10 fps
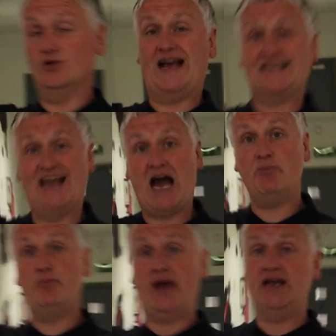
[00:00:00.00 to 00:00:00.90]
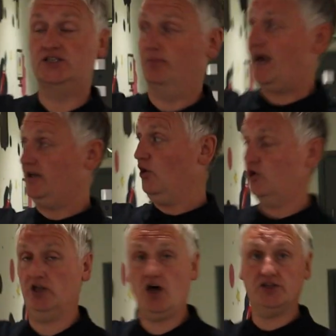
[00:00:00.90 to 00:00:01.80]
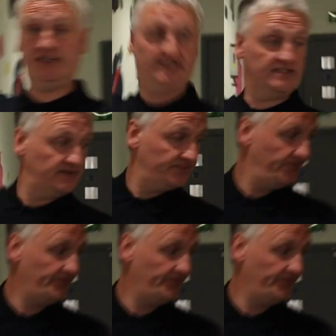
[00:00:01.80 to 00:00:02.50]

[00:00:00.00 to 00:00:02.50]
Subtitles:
was actually hand painted by a local artist.